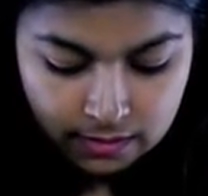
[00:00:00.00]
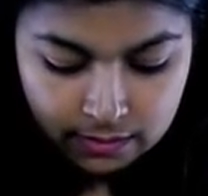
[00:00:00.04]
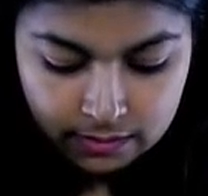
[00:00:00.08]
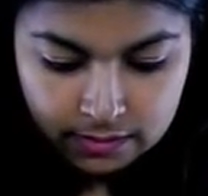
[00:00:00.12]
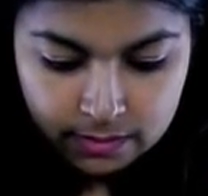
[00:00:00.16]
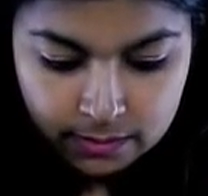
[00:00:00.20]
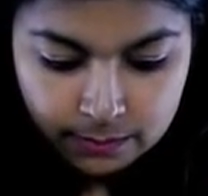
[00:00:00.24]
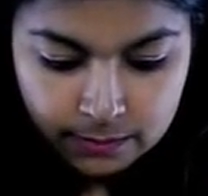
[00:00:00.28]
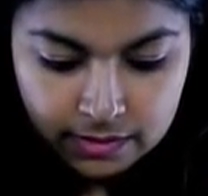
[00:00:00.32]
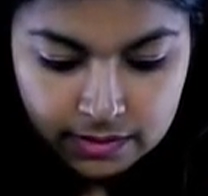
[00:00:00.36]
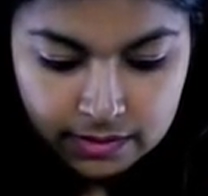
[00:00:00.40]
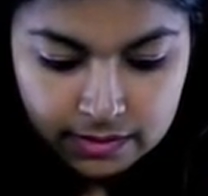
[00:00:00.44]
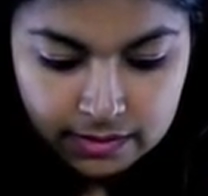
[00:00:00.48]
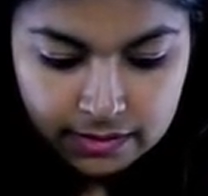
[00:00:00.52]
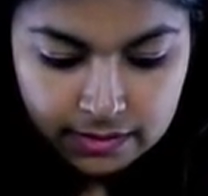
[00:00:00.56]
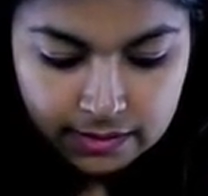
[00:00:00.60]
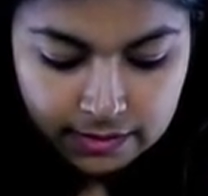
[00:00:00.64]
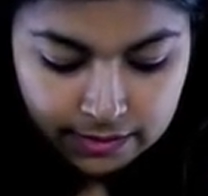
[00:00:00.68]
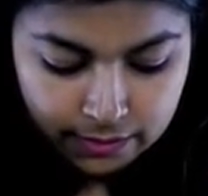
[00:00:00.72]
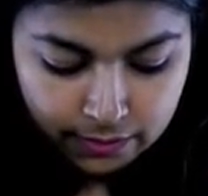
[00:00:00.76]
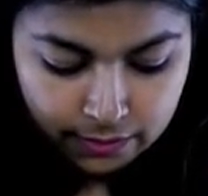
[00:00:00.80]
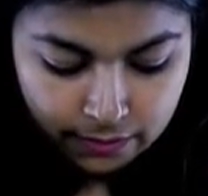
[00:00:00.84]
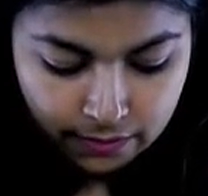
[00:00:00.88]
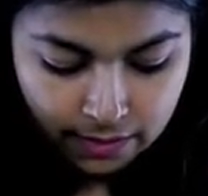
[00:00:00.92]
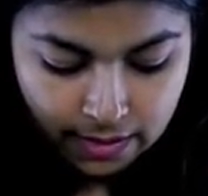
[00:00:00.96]
Similarly,
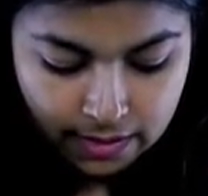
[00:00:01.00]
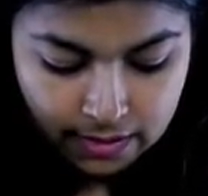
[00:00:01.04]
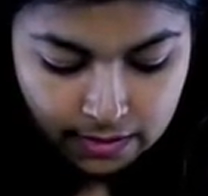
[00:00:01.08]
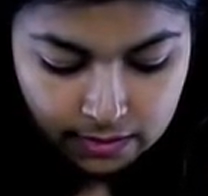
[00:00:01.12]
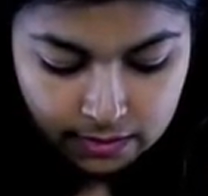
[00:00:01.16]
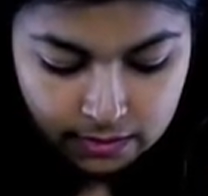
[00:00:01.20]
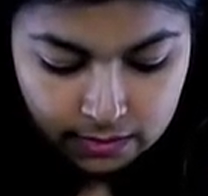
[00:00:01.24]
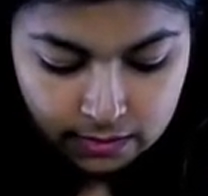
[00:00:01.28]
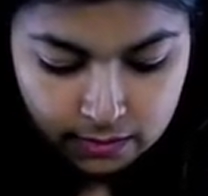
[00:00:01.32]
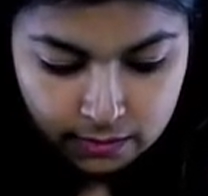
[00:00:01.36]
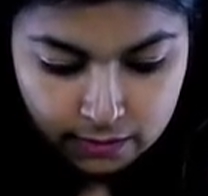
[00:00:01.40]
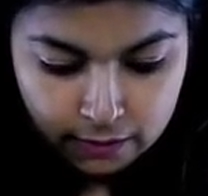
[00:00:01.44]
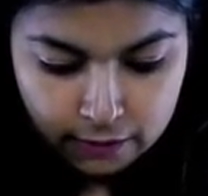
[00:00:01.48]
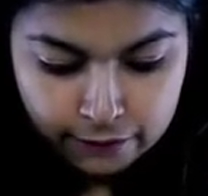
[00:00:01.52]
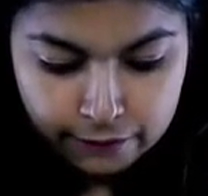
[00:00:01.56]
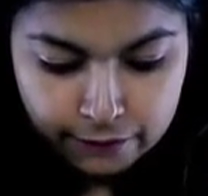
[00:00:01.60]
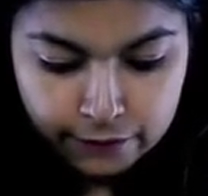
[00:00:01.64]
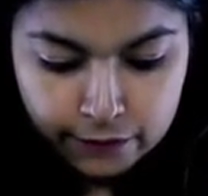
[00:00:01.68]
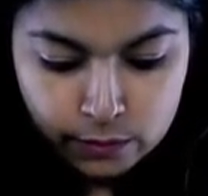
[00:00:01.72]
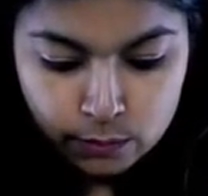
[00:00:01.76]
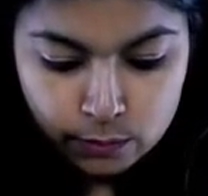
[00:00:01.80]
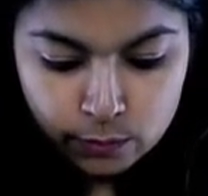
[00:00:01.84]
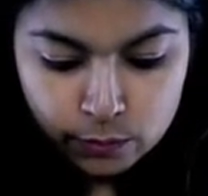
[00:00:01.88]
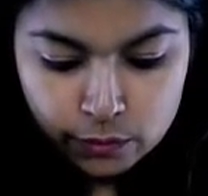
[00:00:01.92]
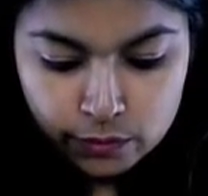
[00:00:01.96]
let's write a
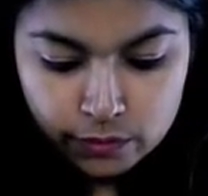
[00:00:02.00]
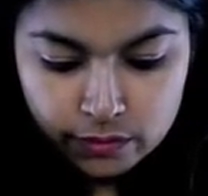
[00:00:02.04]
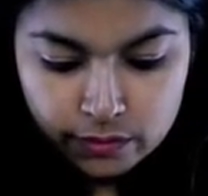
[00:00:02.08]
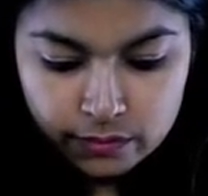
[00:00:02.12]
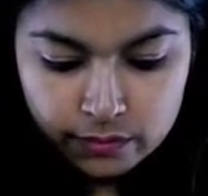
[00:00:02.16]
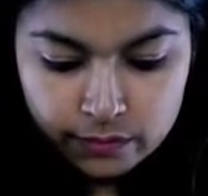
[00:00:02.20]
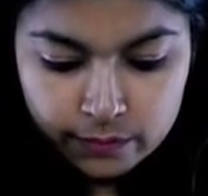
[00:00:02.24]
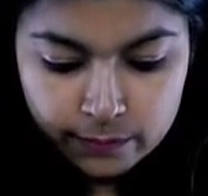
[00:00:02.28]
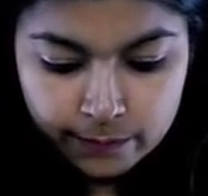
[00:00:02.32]
few more